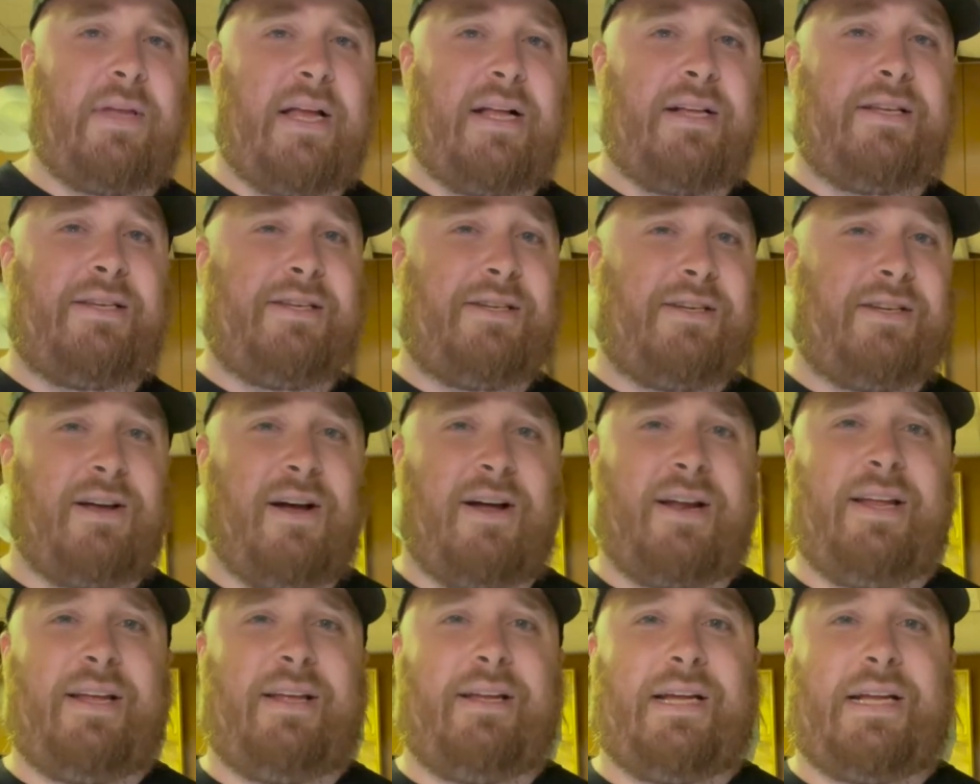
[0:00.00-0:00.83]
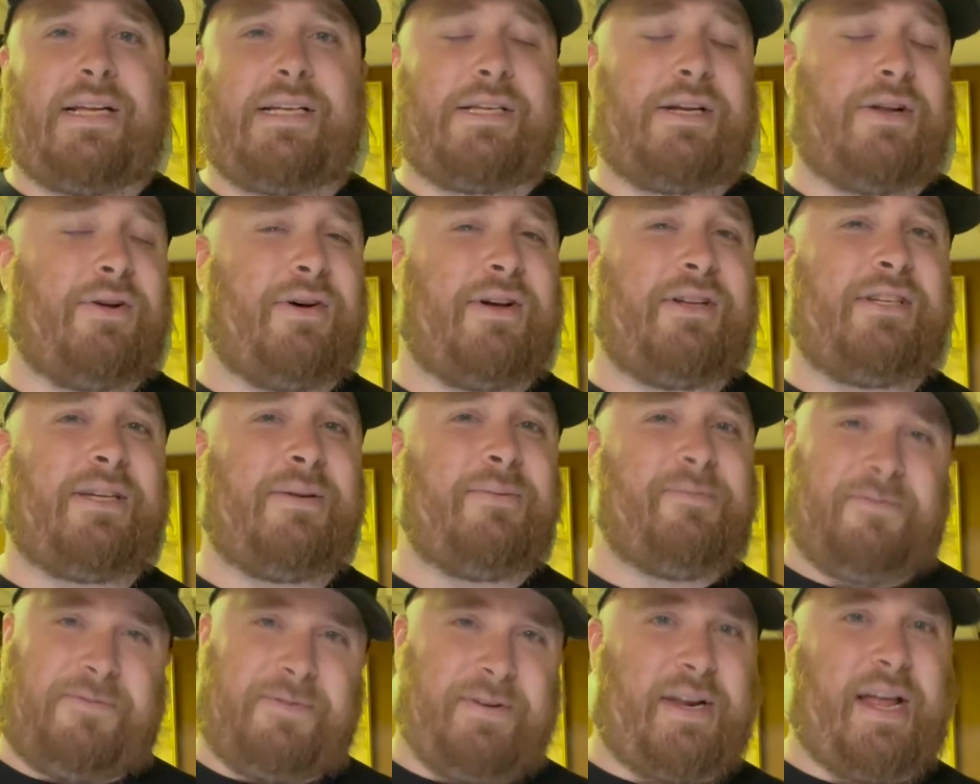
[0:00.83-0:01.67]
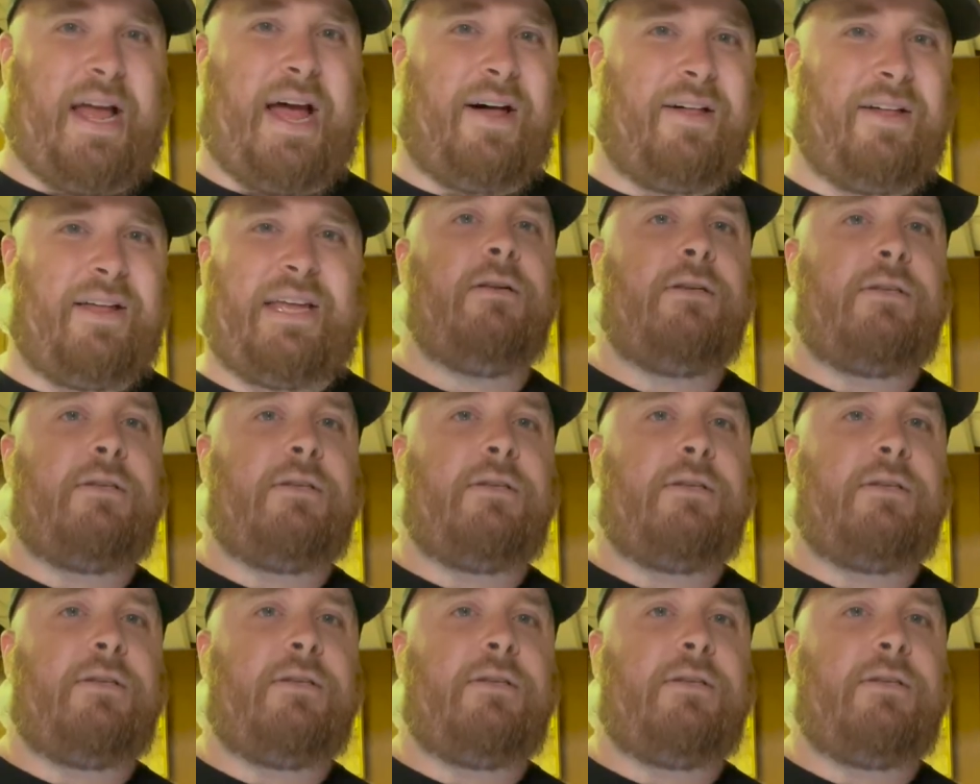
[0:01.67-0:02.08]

It's stunning. It's an awesome finale.